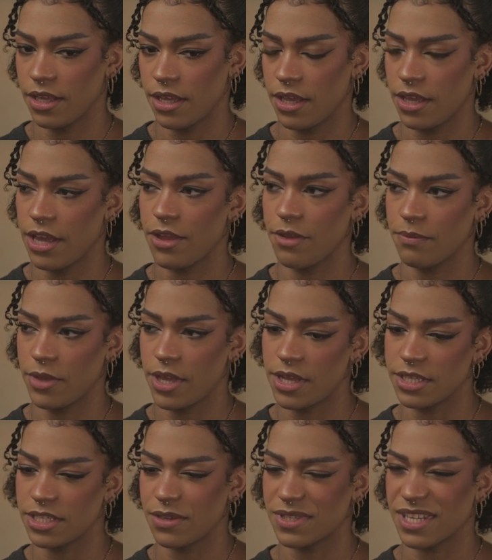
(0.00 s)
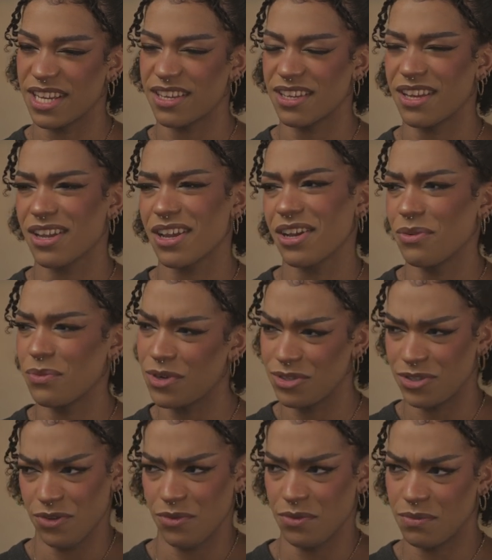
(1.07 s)
at Elmhurst, I was like, I kind of want
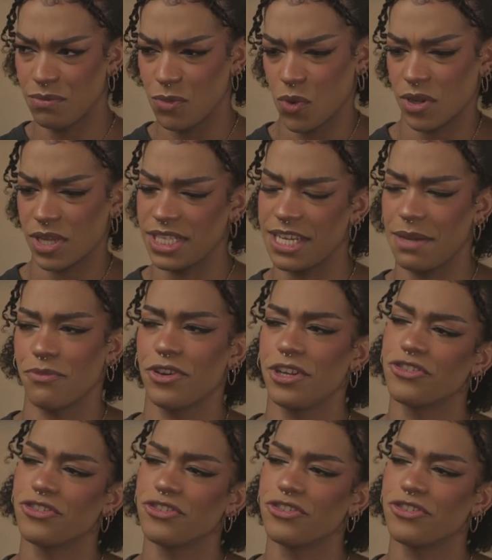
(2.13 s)
to do more contemporary